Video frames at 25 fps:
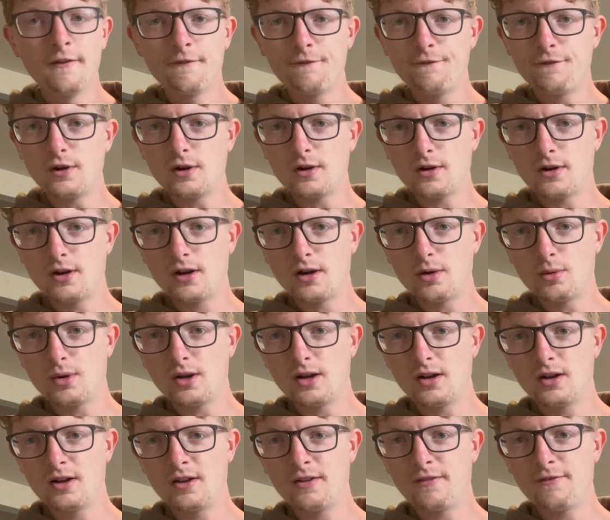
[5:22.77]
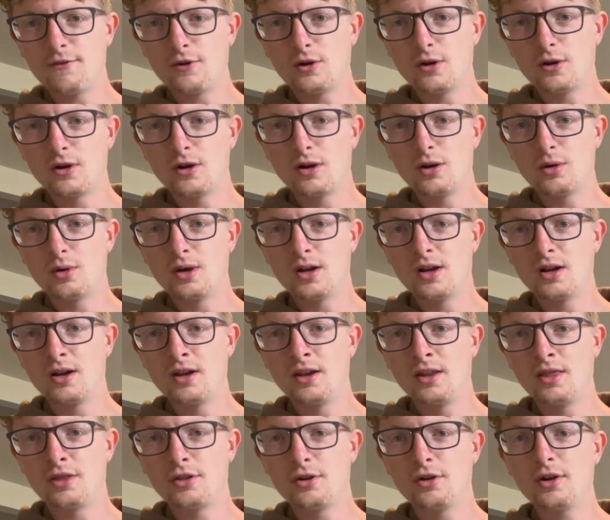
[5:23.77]
4, 1, 4,
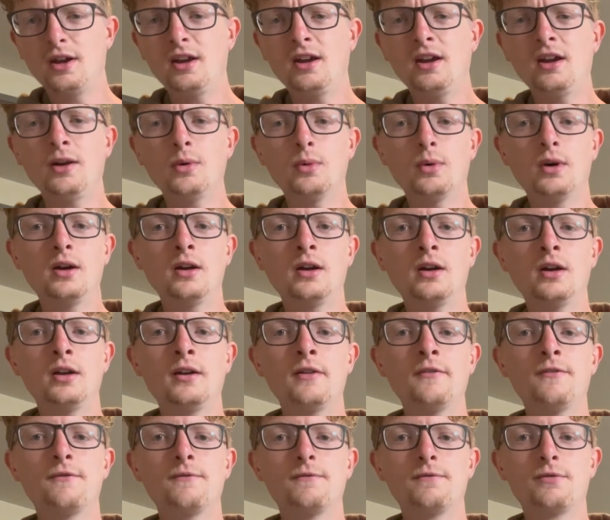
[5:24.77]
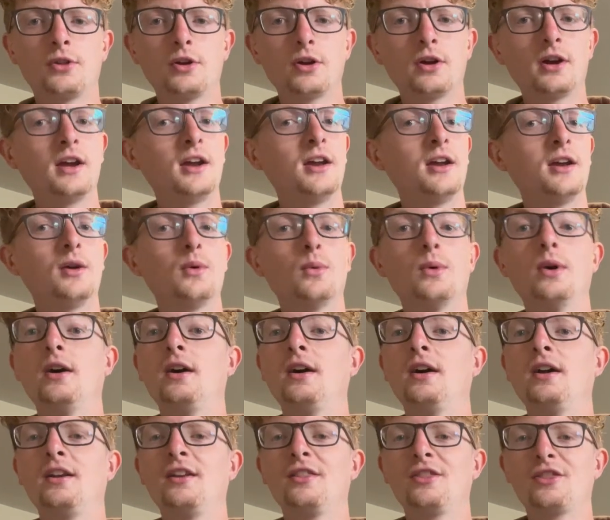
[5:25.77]
1, 3, 1, 3,
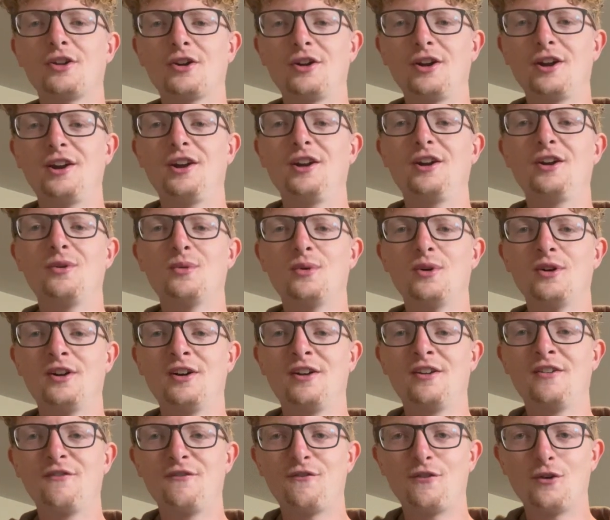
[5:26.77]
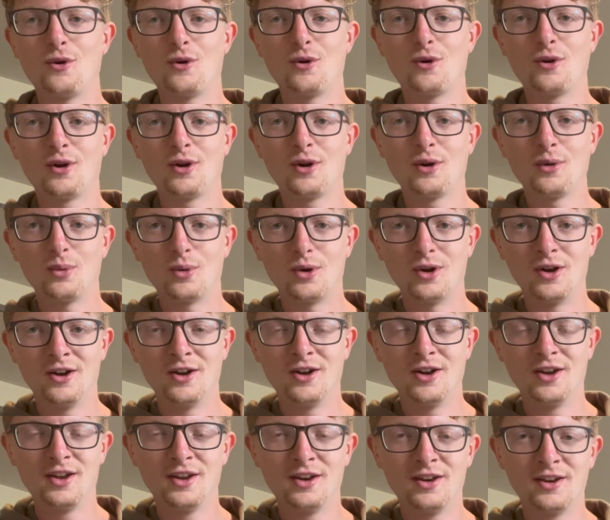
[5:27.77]
1, 3, 1, 4,
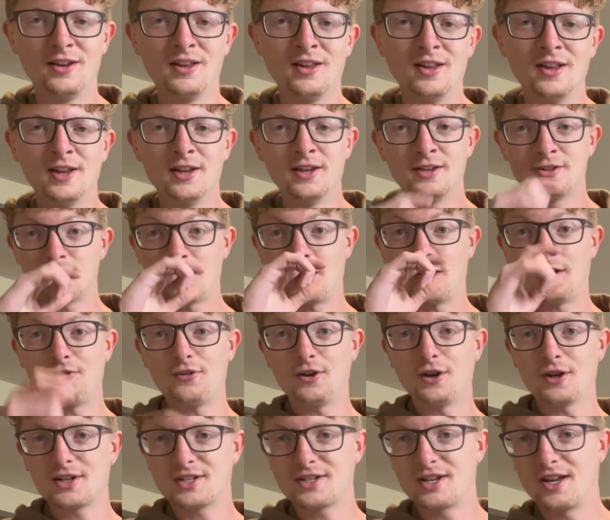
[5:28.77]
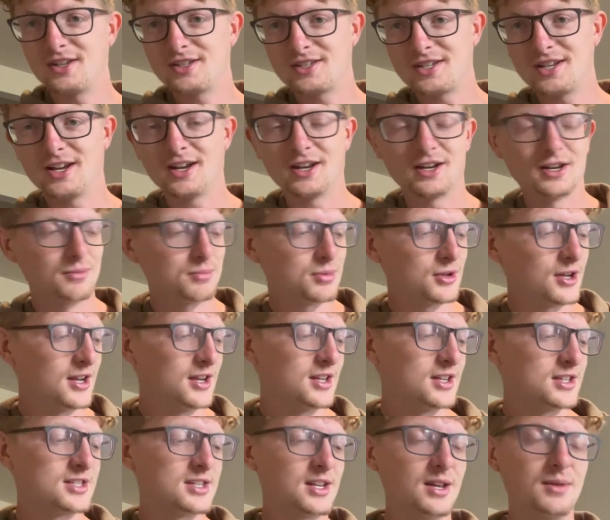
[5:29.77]
1. Trying to focus on singing and playing
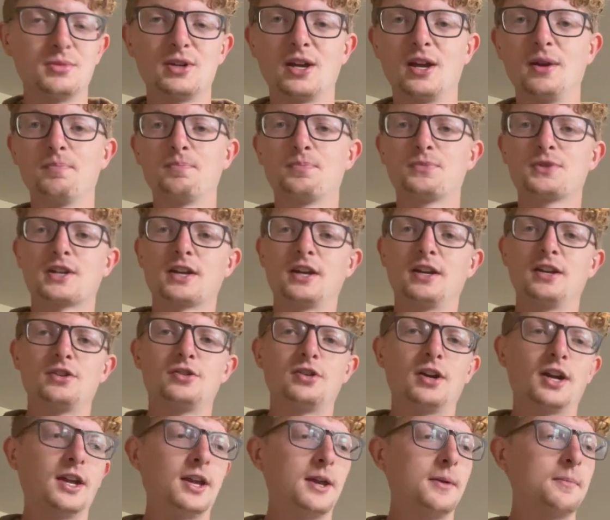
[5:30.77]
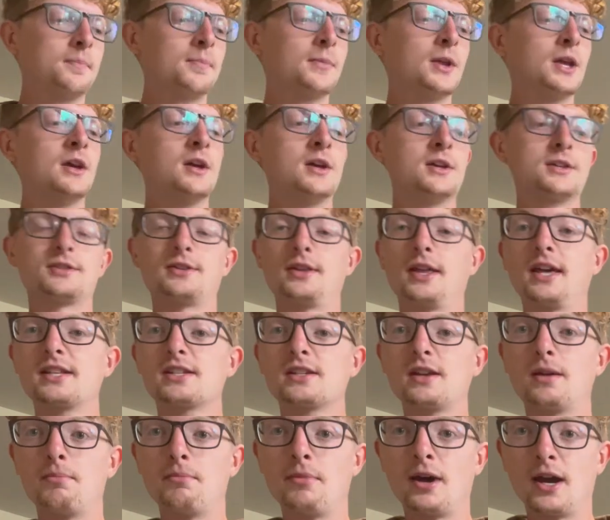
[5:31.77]
at the same time. It's kind of tricky. So that's
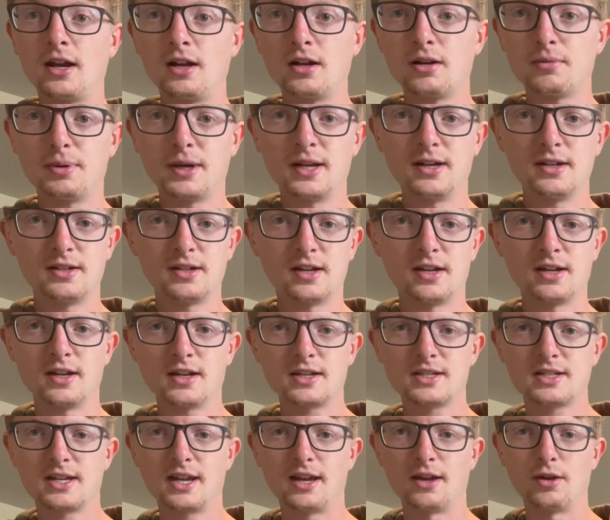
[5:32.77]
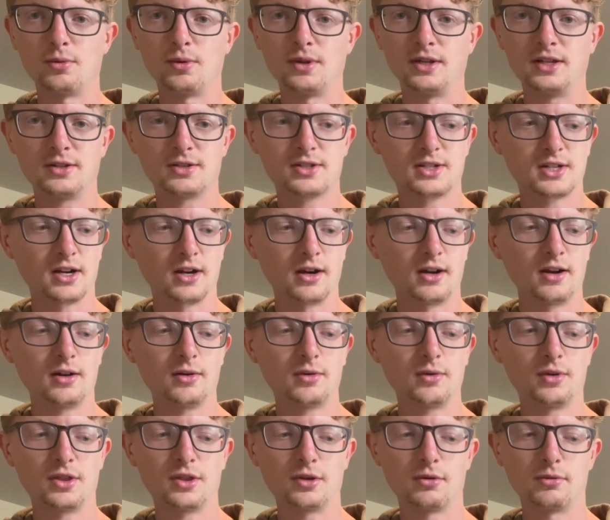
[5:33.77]
a minor pentatonic scale when you start
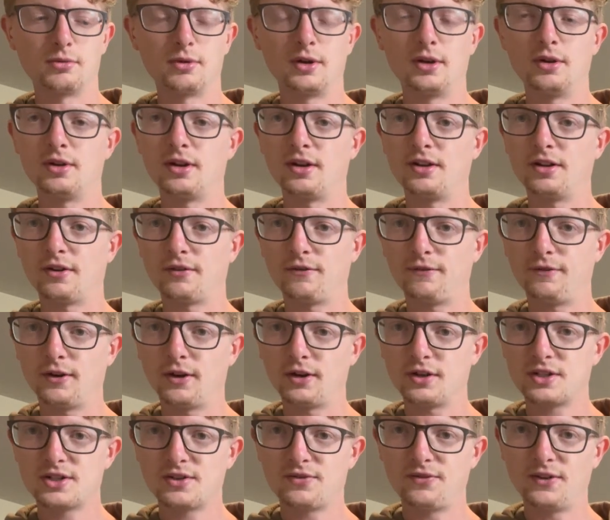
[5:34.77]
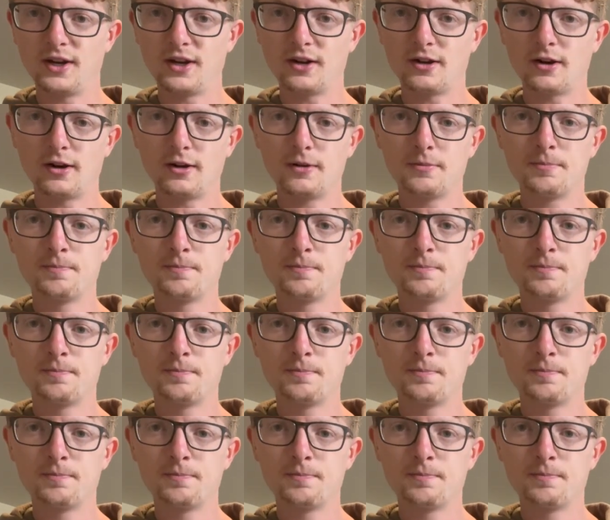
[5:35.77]
with the root on your first finger.